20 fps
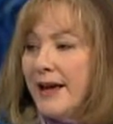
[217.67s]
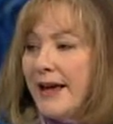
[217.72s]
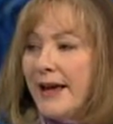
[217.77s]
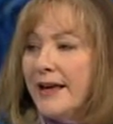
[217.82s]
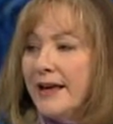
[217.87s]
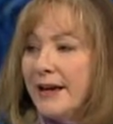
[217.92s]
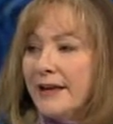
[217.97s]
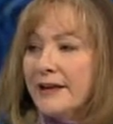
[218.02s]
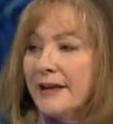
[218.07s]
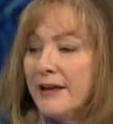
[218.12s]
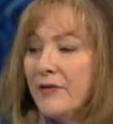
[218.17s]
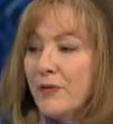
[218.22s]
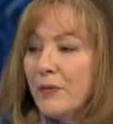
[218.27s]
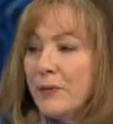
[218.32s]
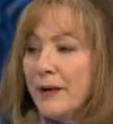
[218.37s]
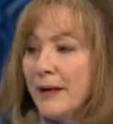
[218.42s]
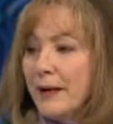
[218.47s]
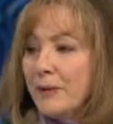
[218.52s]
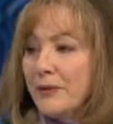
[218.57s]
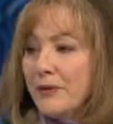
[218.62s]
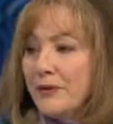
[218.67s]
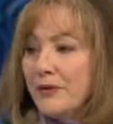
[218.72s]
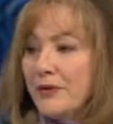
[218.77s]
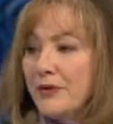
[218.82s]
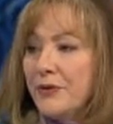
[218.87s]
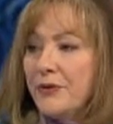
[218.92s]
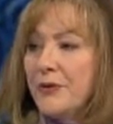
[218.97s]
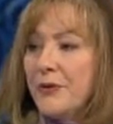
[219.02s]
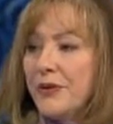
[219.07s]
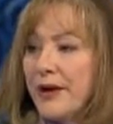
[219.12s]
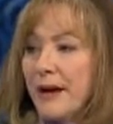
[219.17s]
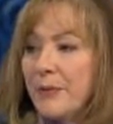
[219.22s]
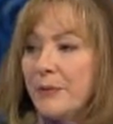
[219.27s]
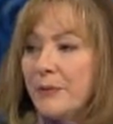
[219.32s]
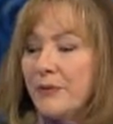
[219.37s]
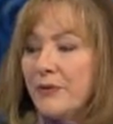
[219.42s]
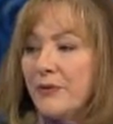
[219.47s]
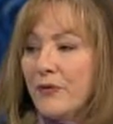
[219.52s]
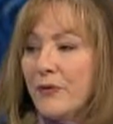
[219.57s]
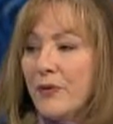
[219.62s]
And I'd never been able to do that
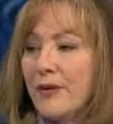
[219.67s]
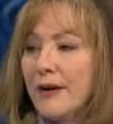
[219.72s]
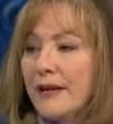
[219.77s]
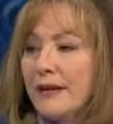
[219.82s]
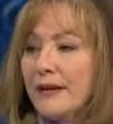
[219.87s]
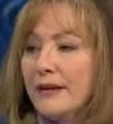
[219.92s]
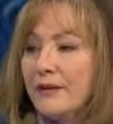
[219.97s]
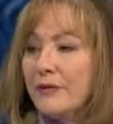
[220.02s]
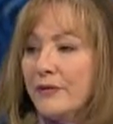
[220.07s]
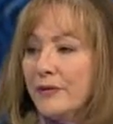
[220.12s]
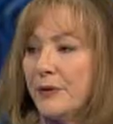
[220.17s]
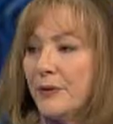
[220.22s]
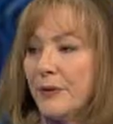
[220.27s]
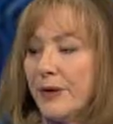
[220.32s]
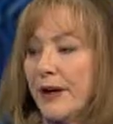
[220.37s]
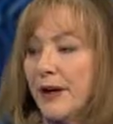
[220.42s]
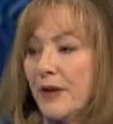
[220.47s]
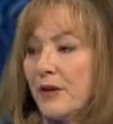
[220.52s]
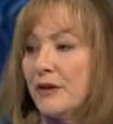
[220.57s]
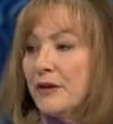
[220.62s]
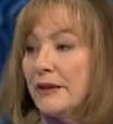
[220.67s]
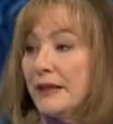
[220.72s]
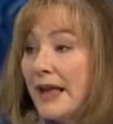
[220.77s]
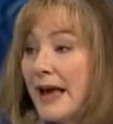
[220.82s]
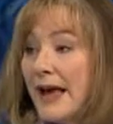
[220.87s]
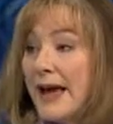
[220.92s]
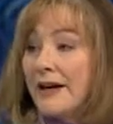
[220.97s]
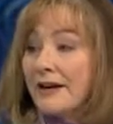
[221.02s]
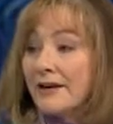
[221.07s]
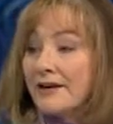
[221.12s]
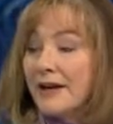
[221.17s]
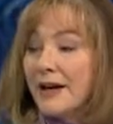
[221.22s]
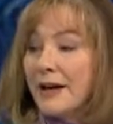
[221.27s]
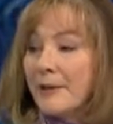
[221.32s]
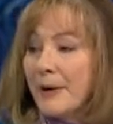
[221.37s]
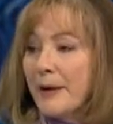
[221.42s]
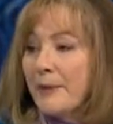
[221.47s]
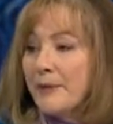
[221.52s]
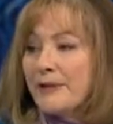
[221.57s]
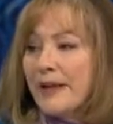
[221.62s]
before. I'd lived in what I called lag
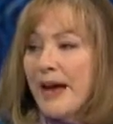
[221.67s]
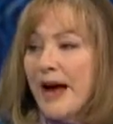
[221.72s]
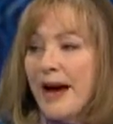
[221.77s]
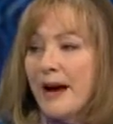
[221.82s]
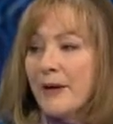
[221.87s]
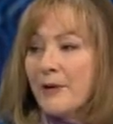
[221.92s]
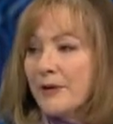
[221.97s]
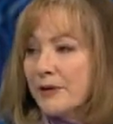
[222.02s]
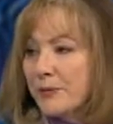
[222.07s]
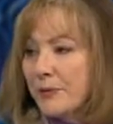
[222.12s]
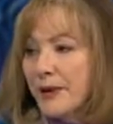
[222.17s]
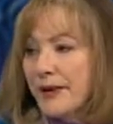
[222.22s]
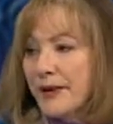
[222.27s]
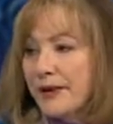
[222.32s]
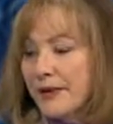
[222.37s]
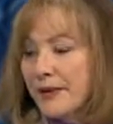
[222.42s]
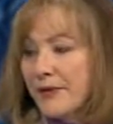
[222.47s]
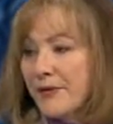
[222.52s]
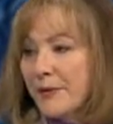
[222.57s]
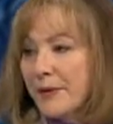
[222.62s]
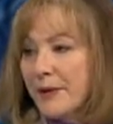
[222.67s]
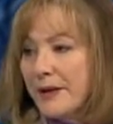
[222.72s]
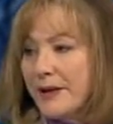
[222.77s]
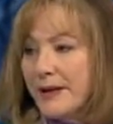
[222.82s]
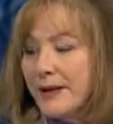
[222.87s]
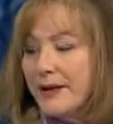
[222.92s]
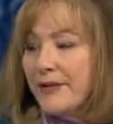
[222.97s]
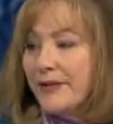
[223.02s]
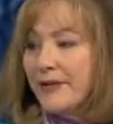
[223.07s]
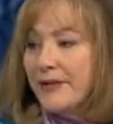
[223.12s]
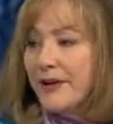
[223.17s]
time. I was hours behind everybody else.